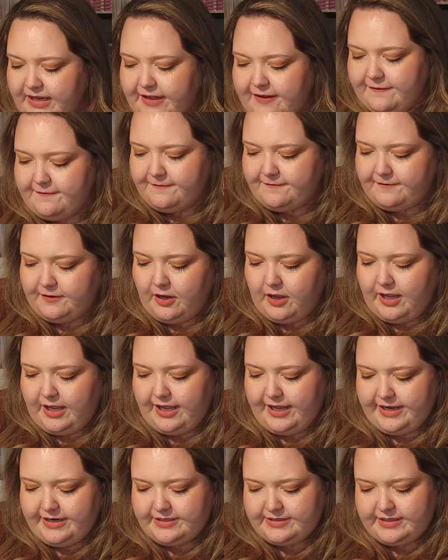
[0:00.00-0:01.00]
If
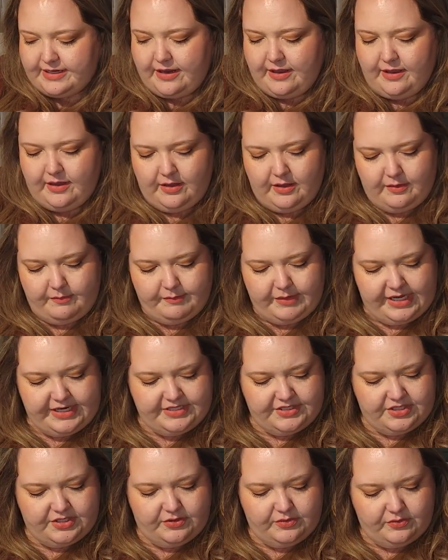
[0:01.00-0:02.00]
not, um, I
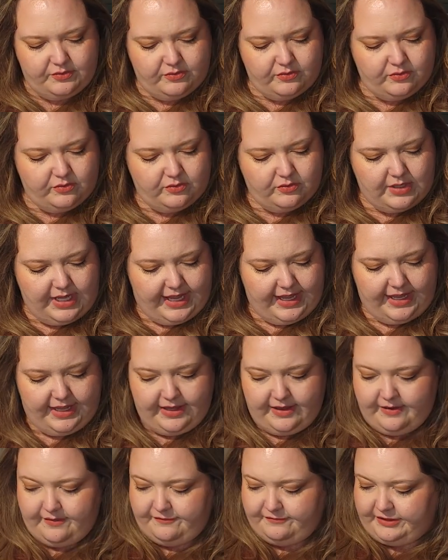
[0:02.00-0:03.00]
do
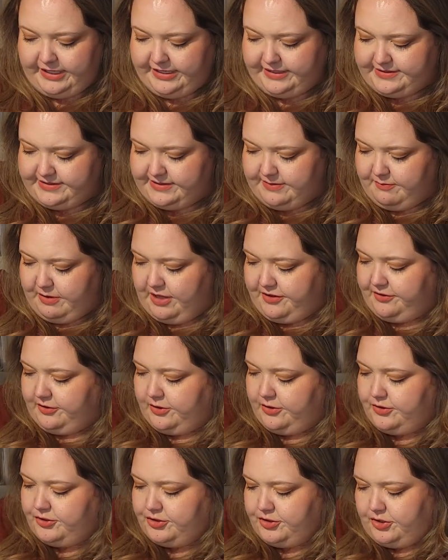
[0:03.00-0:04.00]
have like some
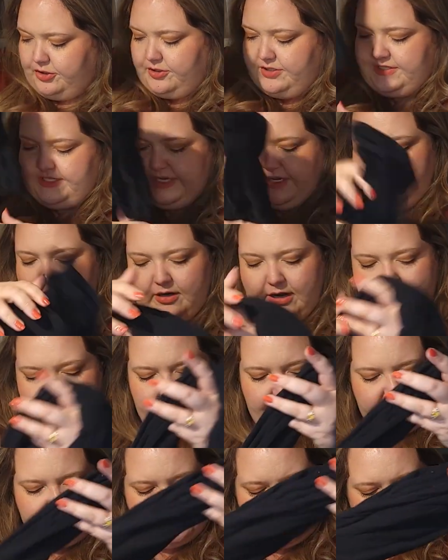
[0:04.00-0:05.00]
other shirts here. I
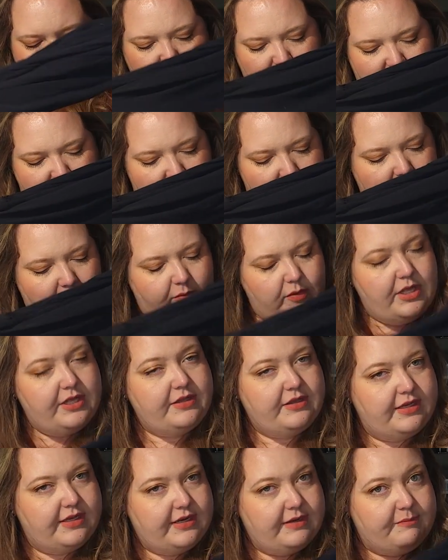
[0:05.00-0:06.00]
have this black
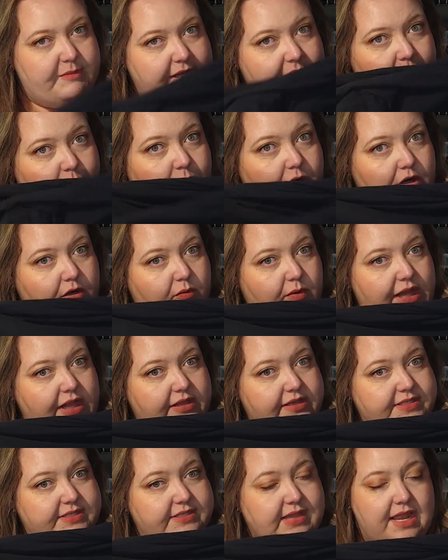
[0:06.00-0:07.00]
one that might work
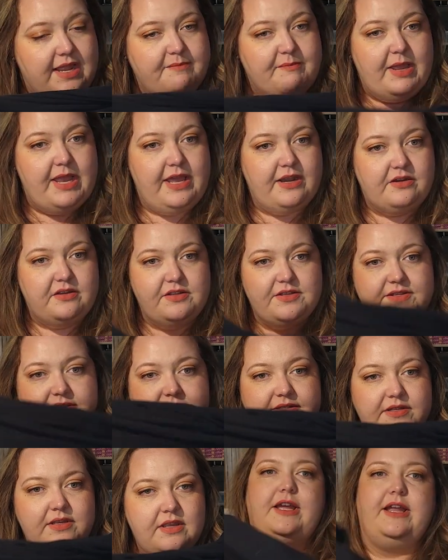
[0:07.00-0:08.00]
well as side
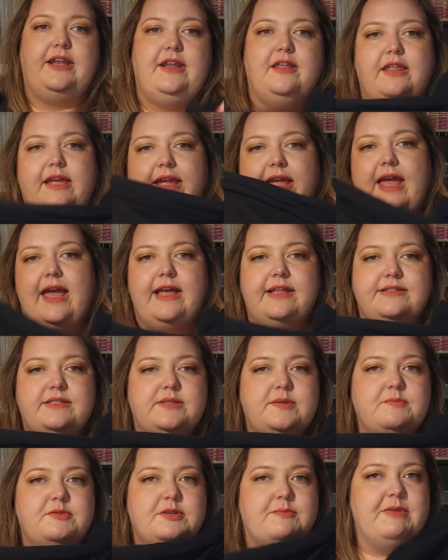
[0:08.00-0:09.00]
panels, kind of like add
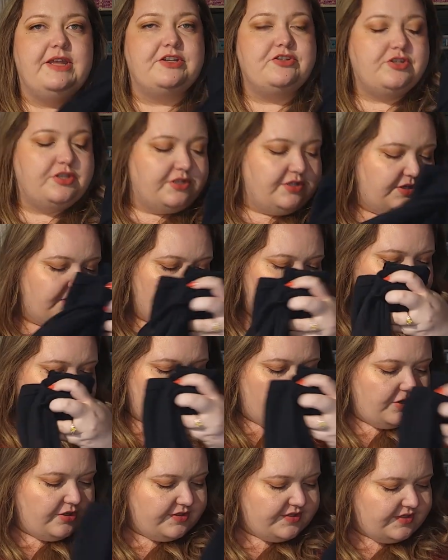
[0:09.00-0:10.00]
some dimension to the
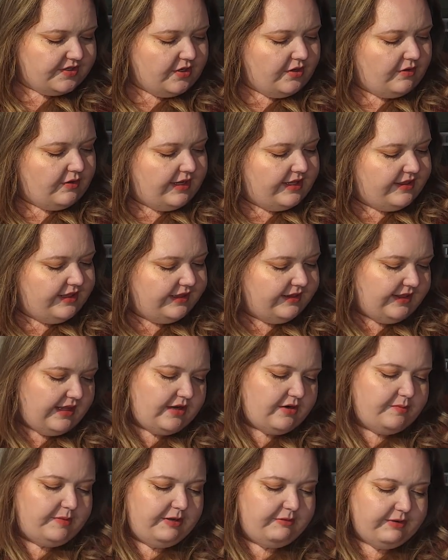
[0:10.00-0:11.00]
shirt. So I think
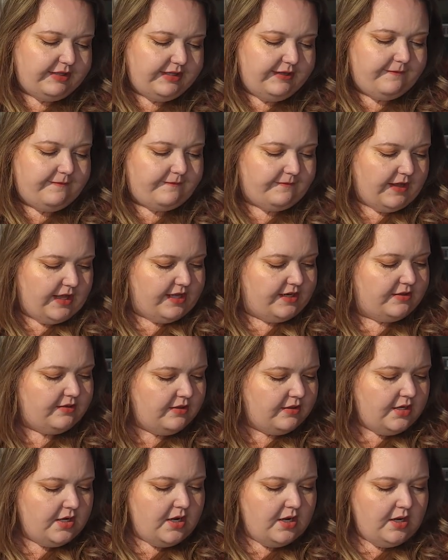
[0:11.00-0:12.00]
that'll be really fun.